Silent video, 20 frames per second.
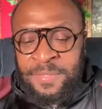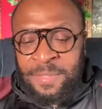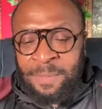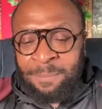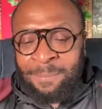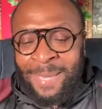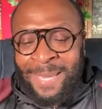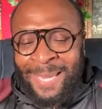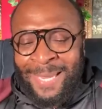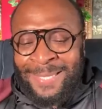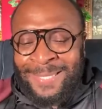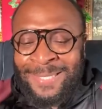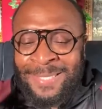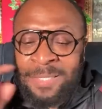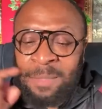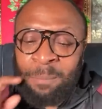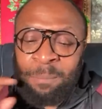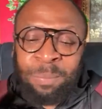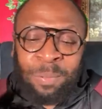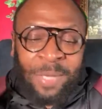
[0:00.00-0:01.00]
are made
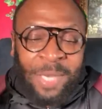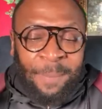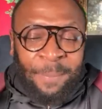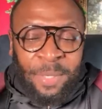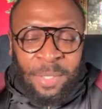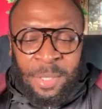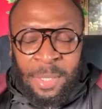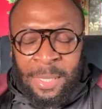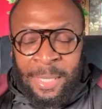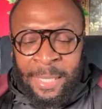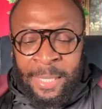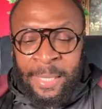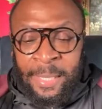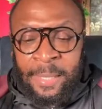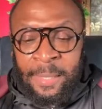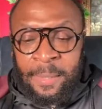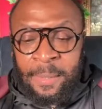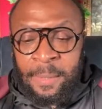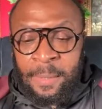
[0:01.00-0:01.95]
subliminally